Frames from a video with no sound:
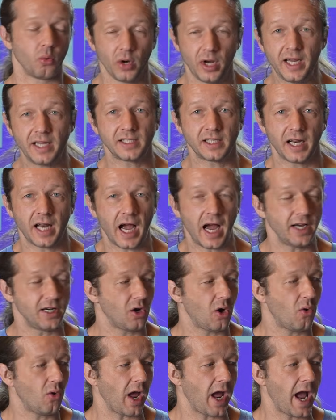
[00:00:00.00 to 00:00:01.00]
reason I
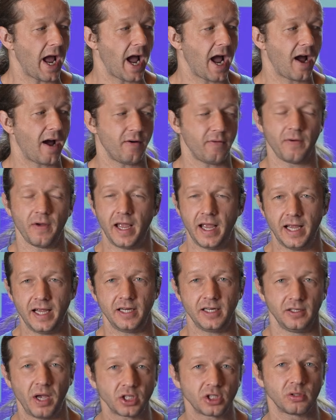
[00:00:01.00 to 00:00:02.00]
don't have
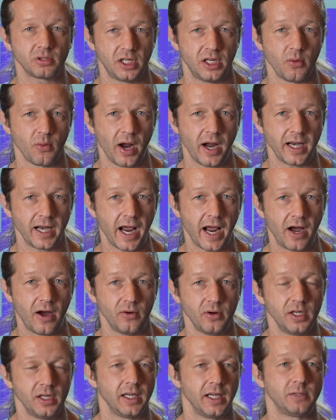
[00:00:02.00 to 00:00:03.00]
a specialty right
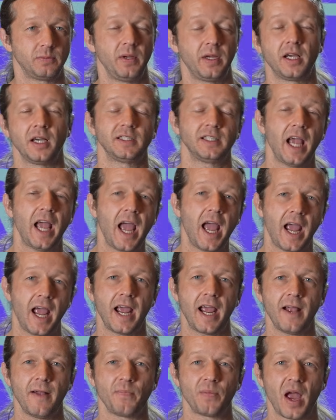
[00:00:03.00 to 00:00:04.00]
now is because
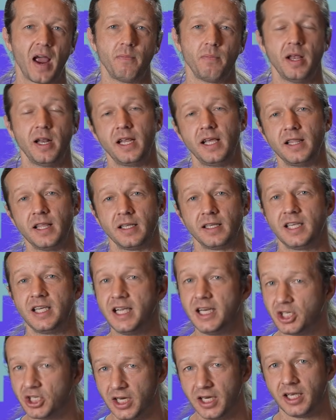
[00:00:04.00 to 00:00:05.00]
A, I've been in the
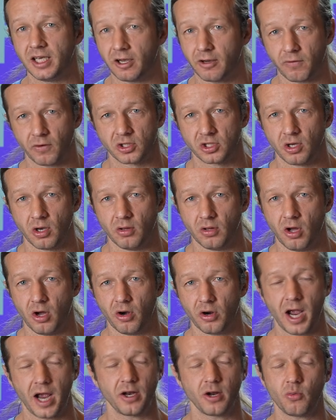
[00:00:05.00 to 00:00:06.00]
teaching gig for so
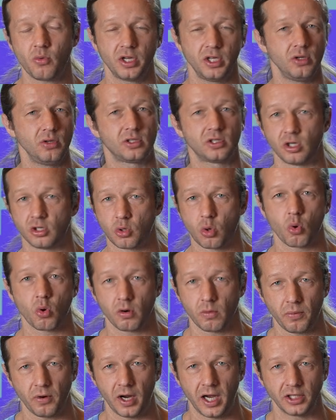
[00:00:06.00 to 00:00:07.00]
long, I don't want to use
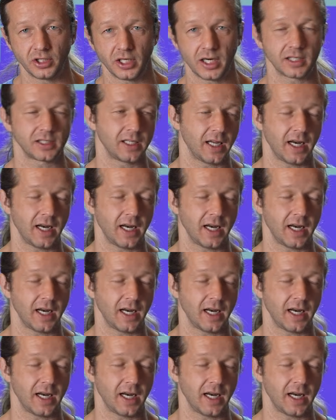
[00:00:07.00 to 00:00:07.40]
tutorial projects